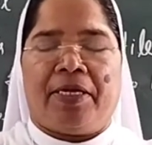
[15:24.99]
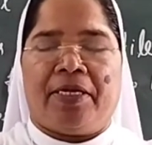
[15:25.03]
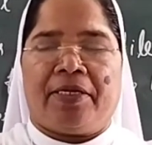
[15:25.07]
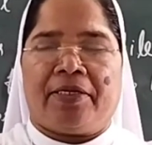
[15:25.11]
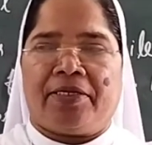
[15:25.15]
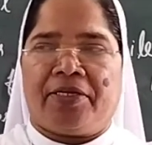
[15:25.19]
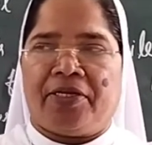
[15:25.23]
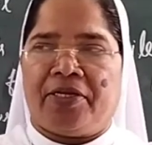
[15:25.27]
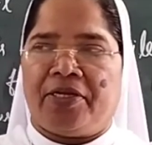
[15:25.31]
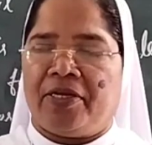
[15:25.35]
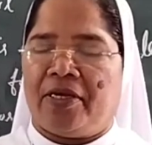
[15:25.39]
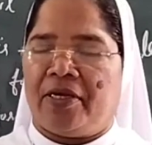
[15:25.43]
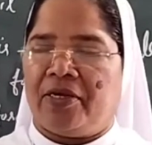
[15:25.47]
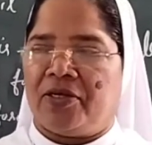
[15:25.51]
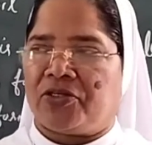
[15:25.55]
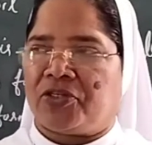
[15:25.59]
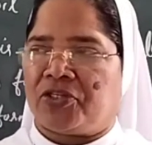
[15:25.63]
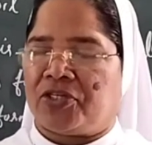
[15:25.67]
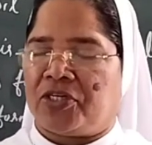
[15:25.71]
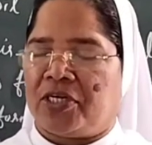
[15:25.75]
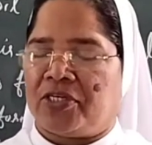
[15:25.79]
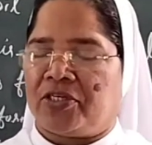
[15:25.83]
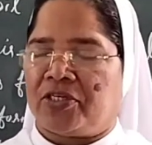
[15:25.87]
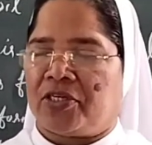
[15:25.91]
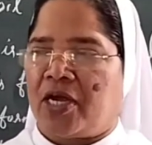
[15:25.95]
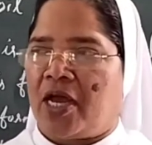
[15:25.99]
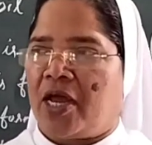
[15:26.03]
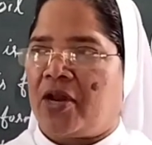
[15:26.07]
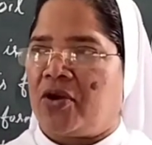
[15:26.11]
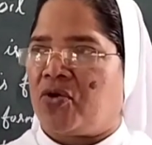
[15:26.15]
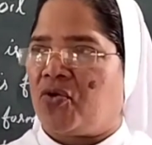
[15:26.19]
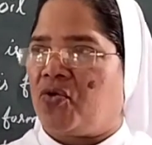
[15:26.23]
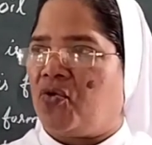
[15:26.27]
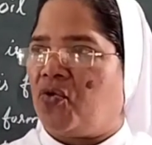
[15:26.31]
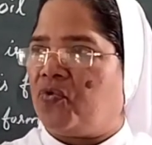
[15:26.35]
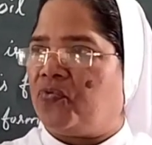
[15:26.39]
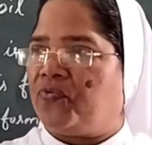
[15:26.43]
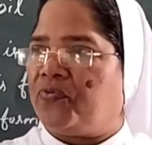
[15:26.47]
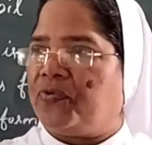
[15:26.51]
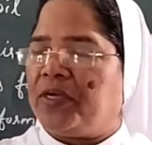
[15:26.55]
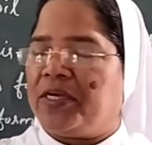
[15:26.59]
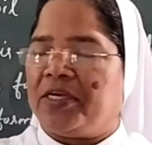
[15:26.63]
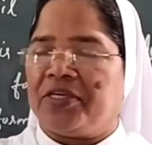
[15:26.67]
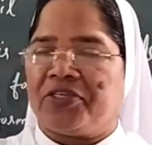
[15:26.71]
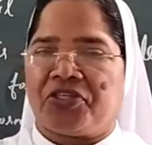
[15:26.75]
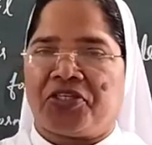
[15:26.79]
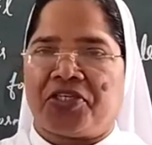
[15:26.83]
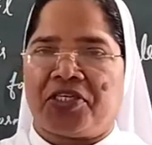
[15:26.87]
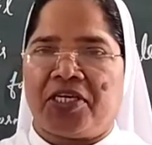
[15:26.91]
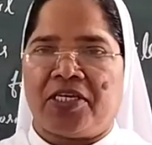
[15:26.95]
tea estate and
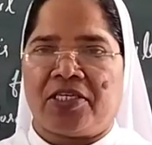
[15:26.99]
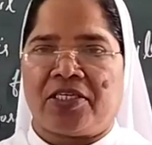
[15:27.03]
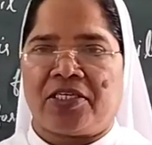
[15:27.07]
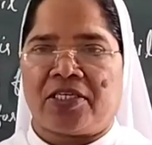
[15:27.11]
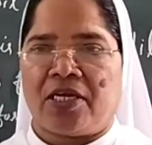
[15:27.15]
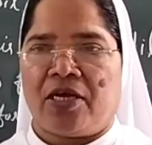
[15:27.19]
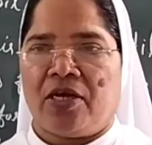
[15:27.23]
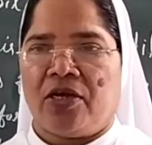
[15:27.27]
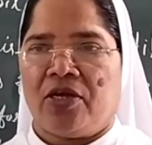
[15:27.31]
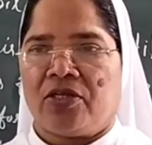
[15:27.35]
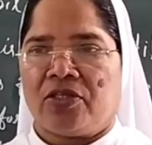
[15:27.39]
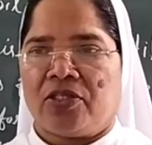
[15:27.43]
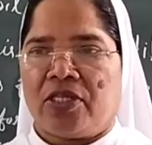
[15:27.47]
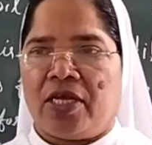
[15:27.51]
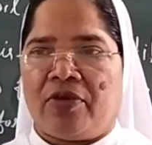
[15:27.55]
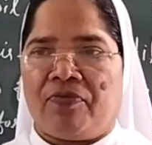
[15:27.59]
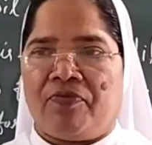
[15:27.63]
coffee estate.